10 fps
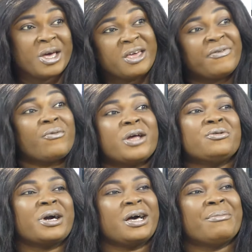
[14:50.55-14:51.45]
even when
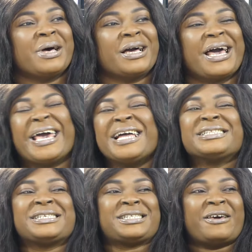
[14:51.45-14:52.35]
you come back, and